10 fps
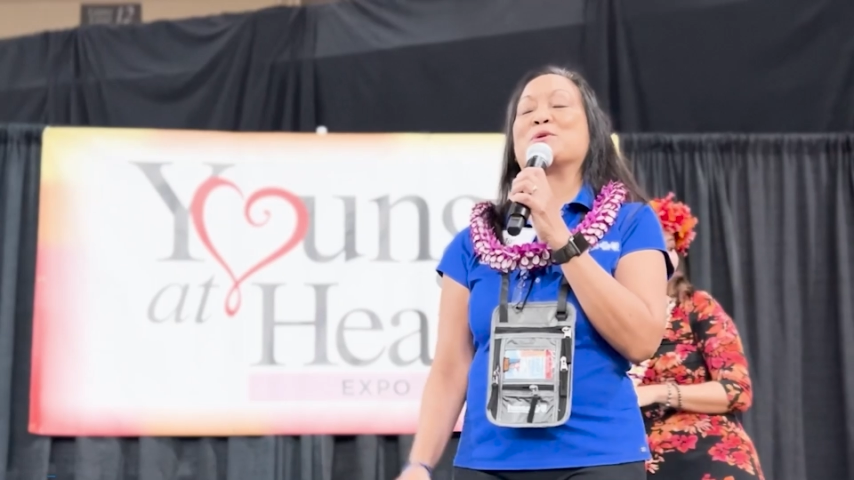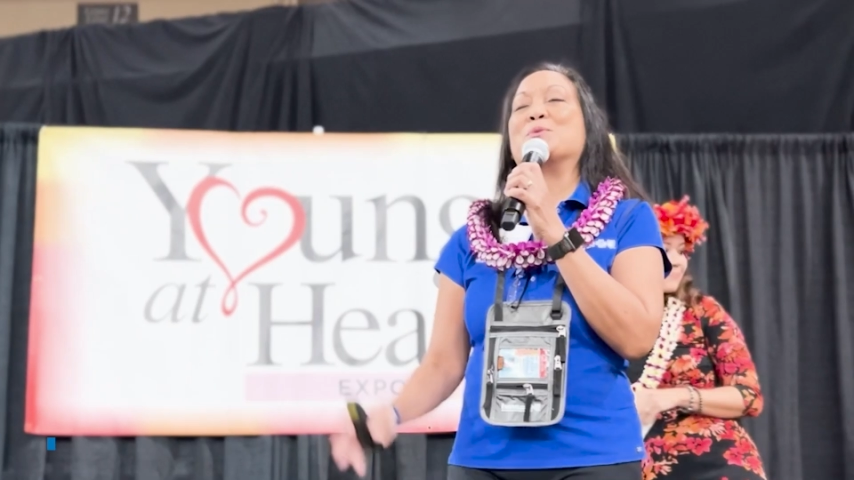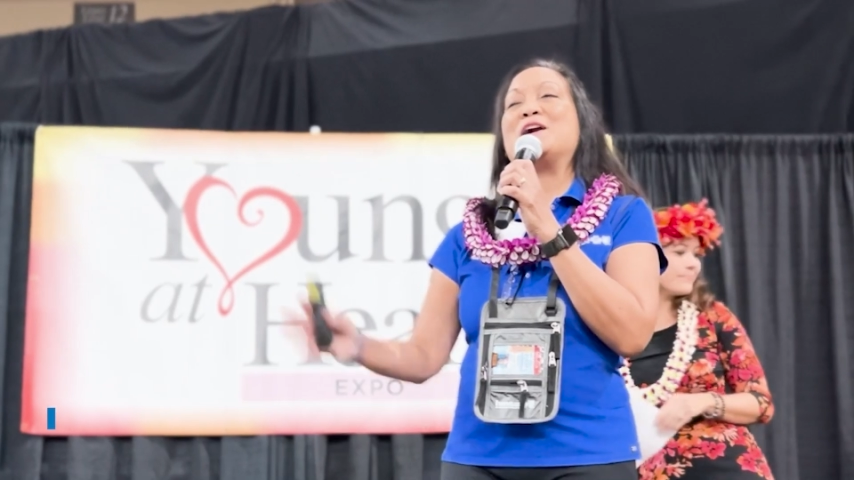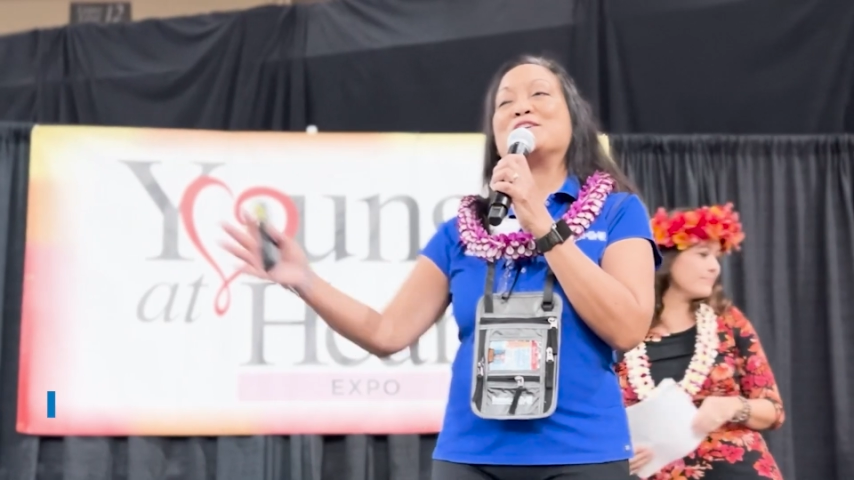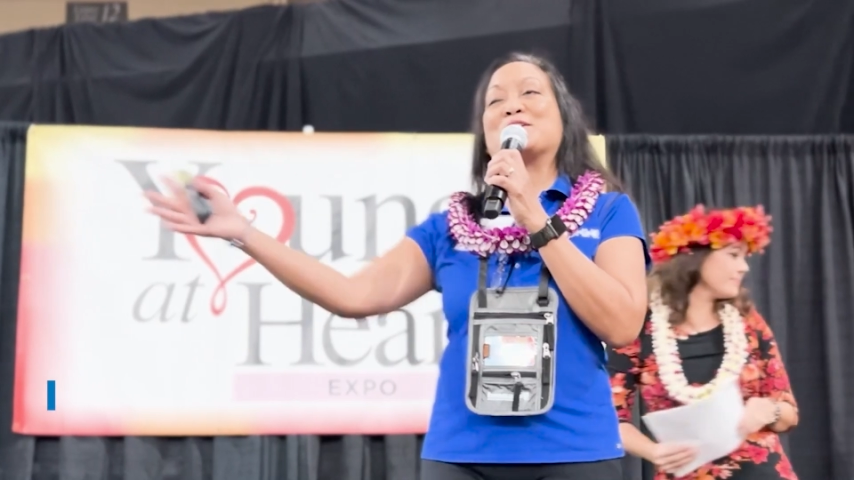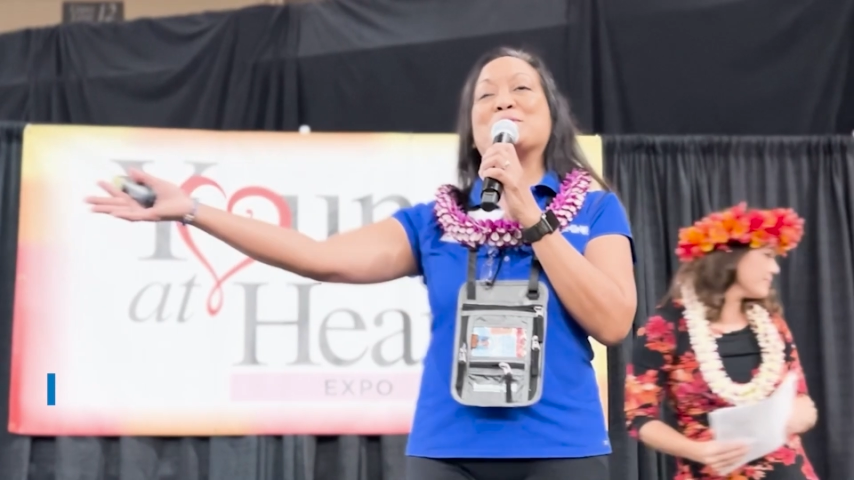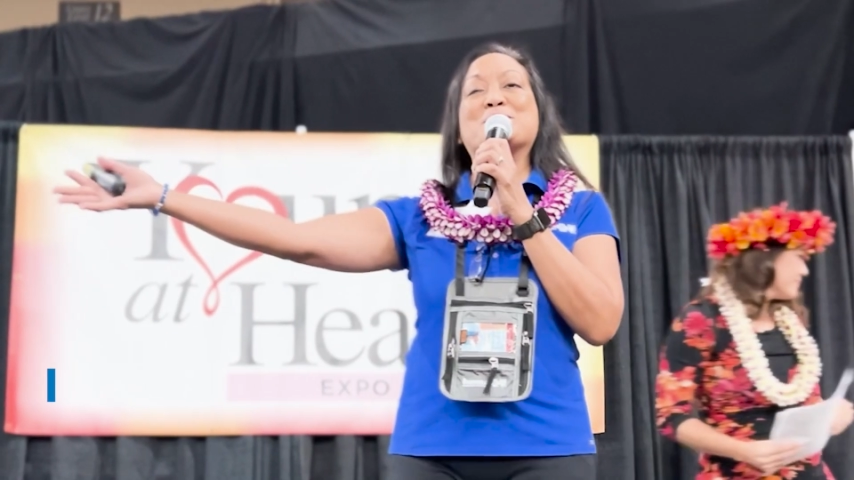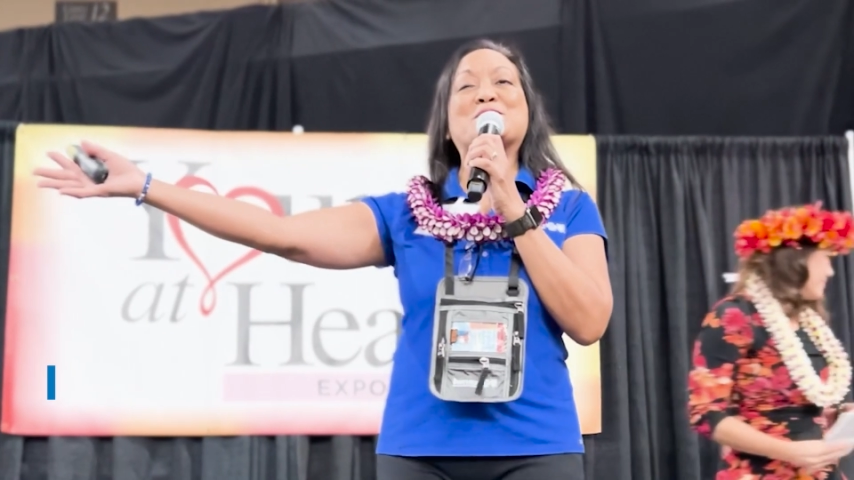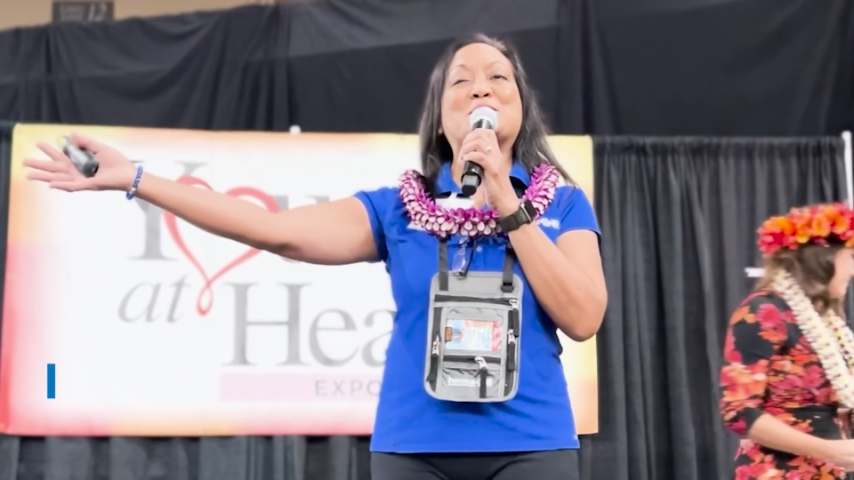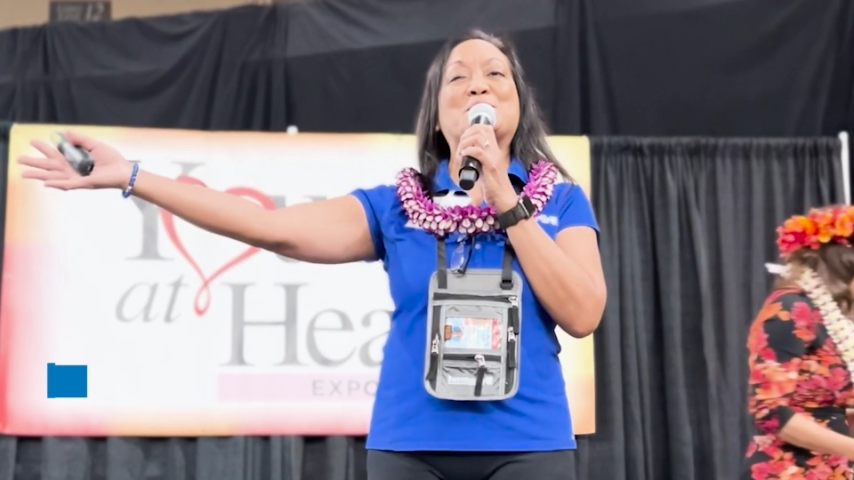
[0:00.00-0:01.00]
Welcome
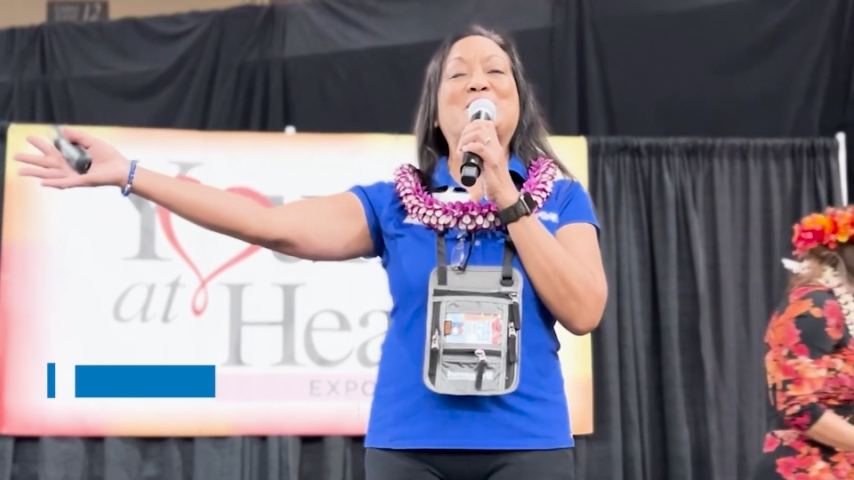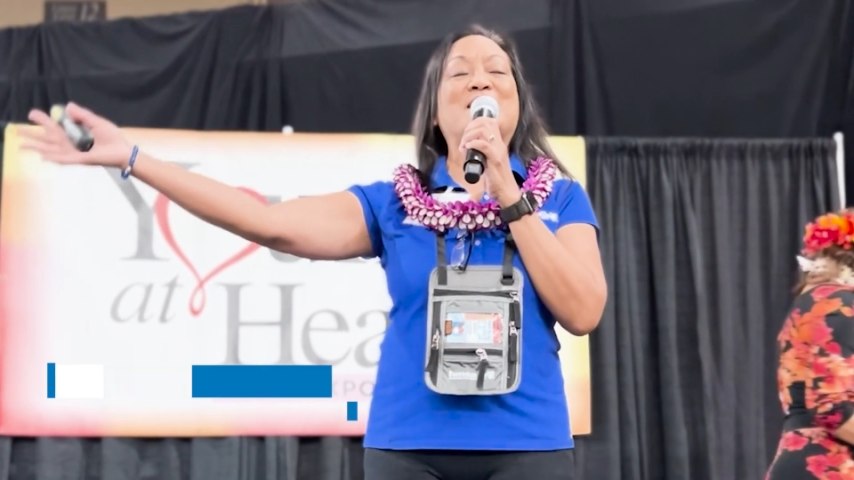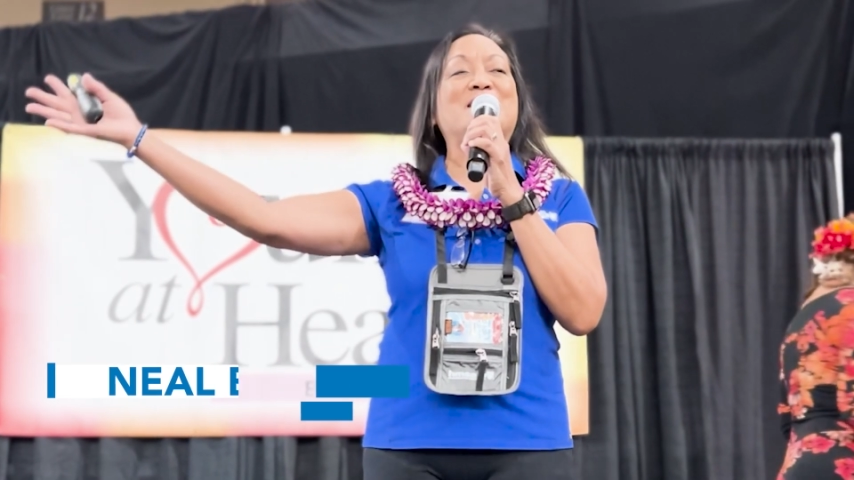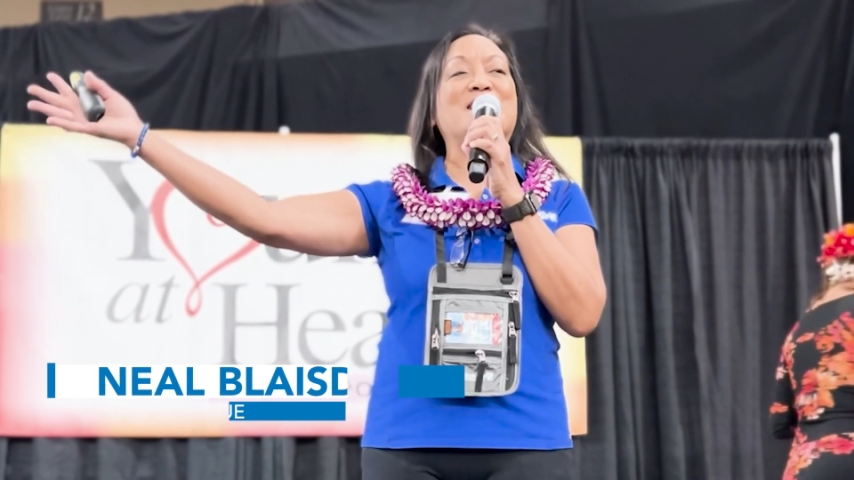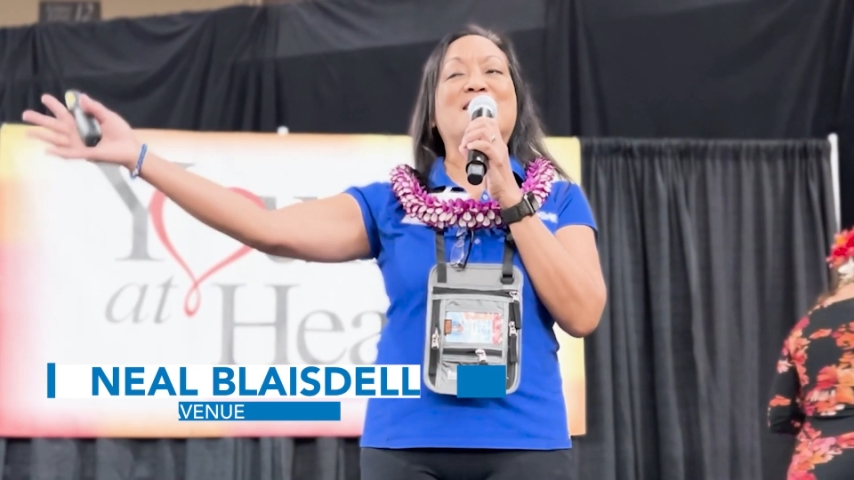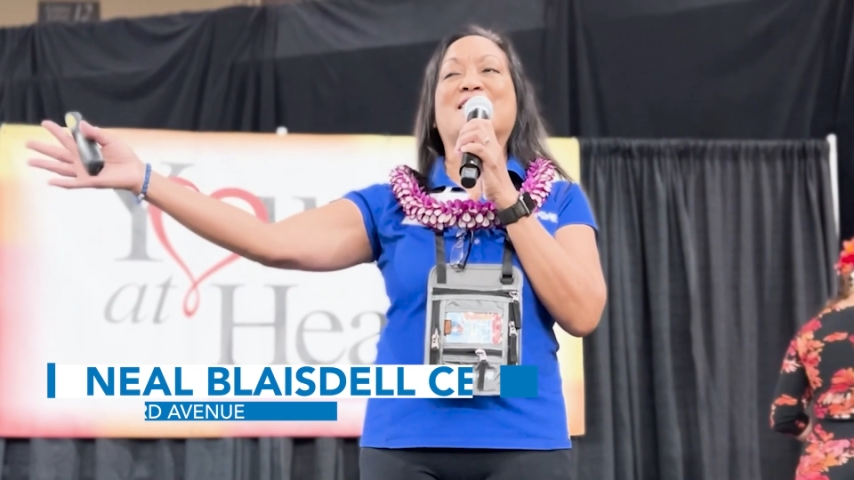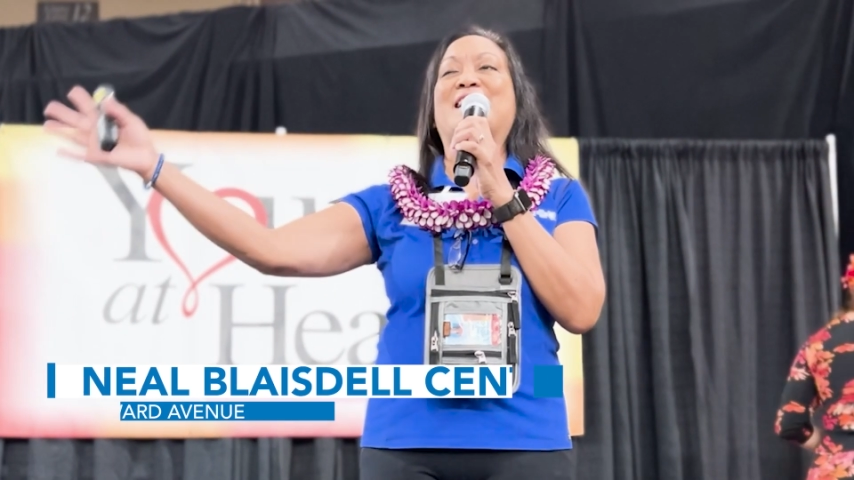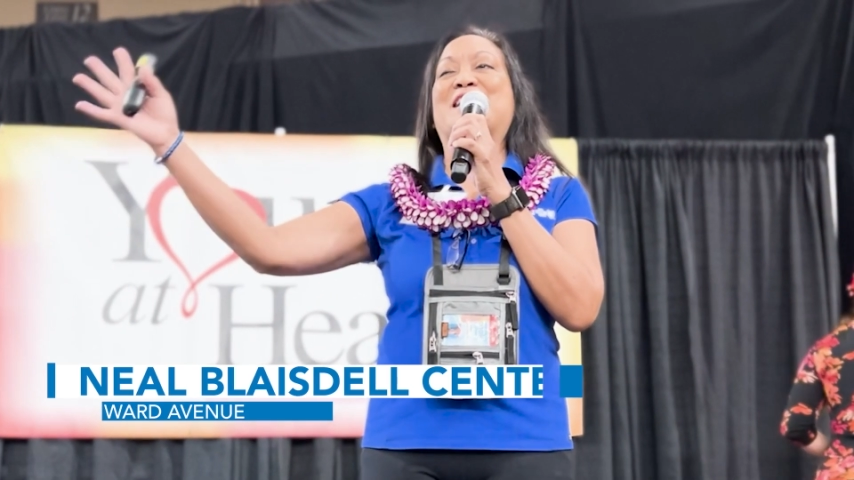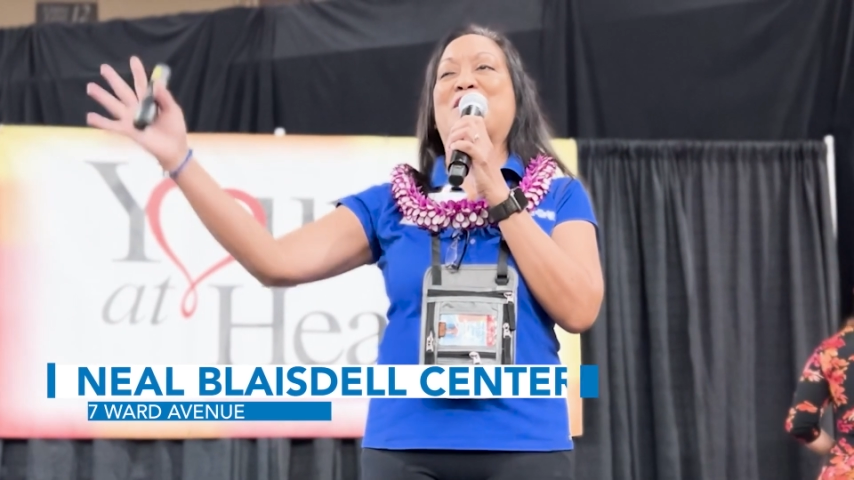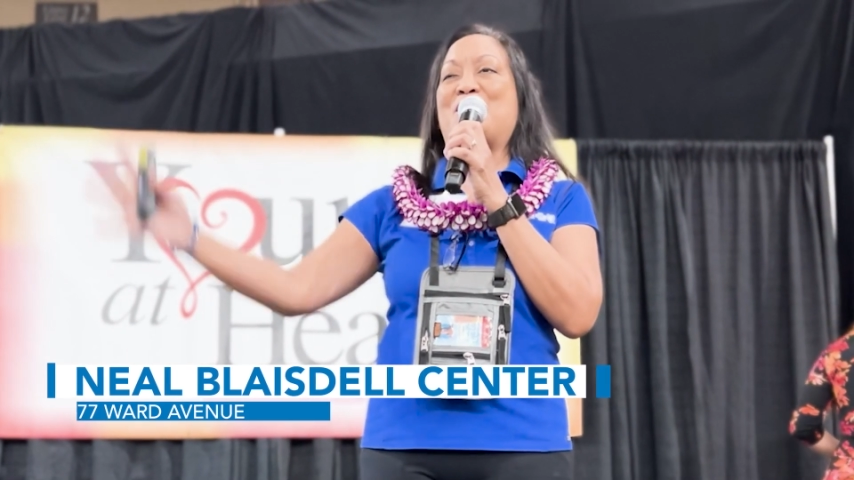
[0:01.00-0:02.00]
to the Young
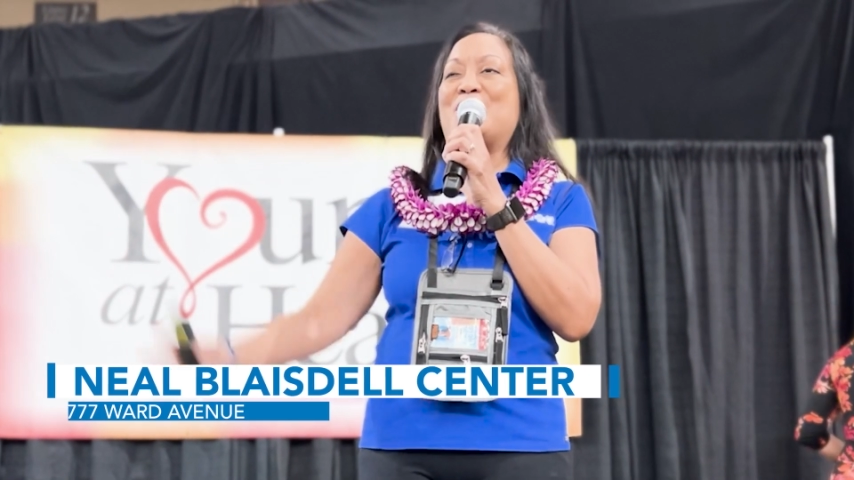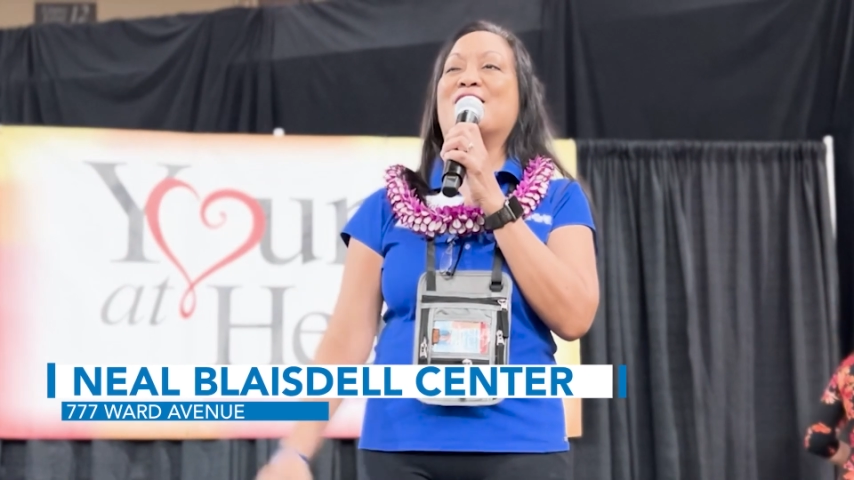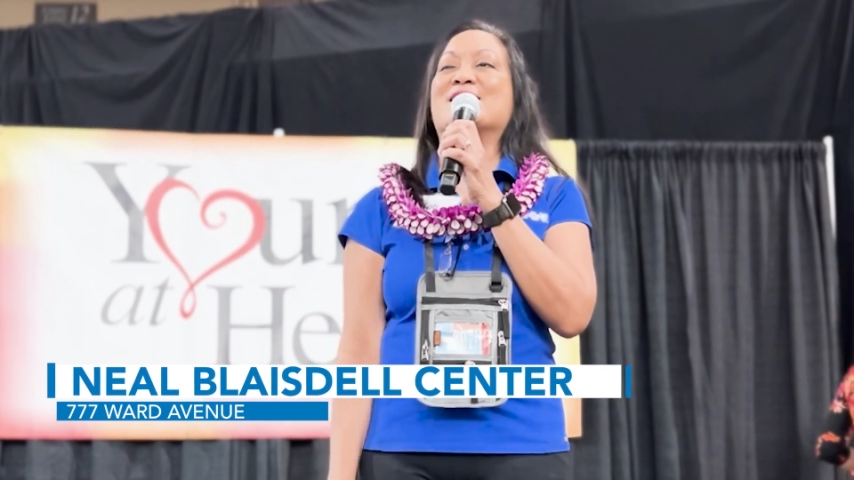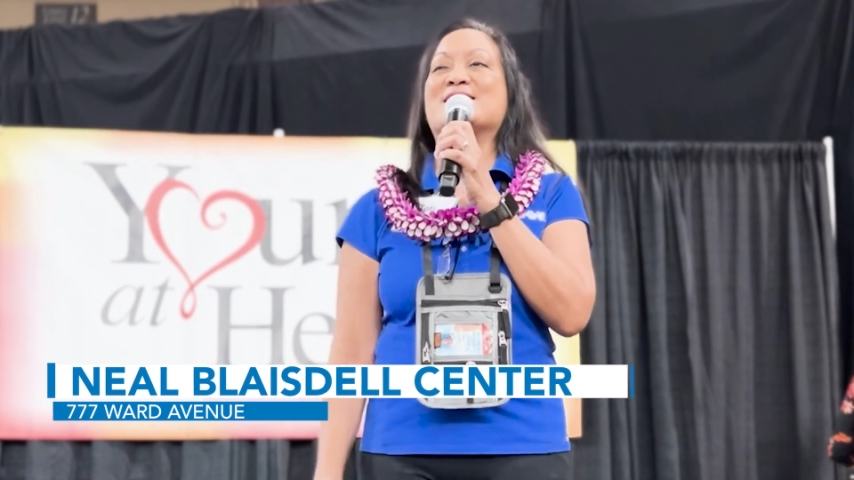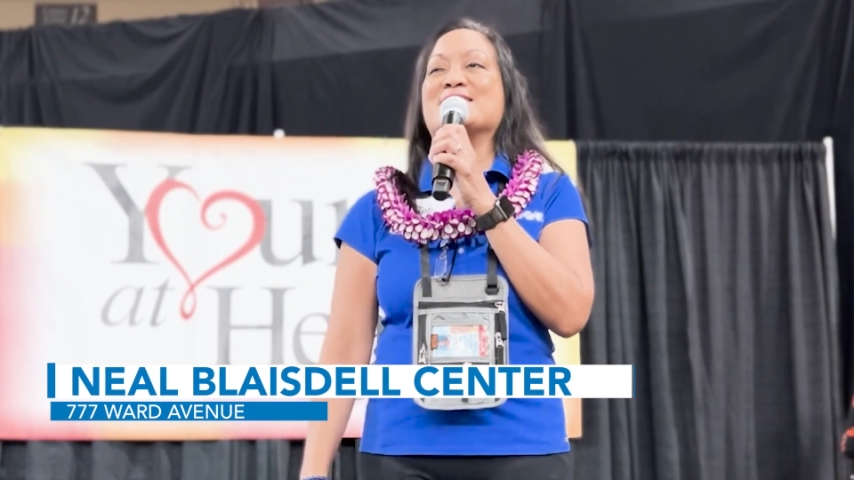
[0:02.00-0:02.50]
at Heart